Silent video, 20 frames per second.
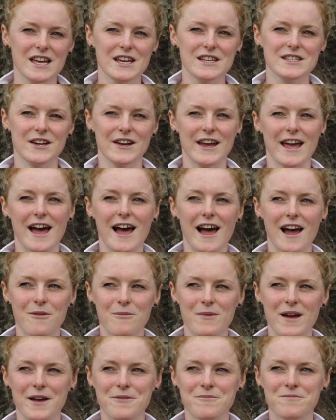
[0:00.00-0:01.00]
So yeah,
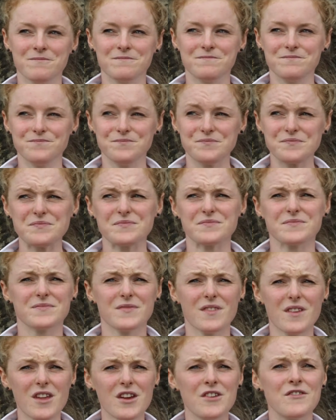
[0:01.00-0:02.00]
I'm
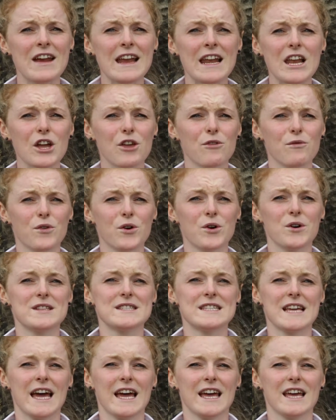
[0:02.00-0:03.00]
really looking forward
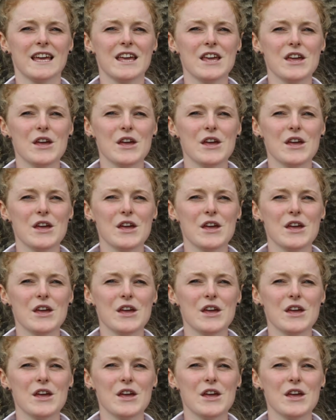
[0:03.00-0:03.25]
to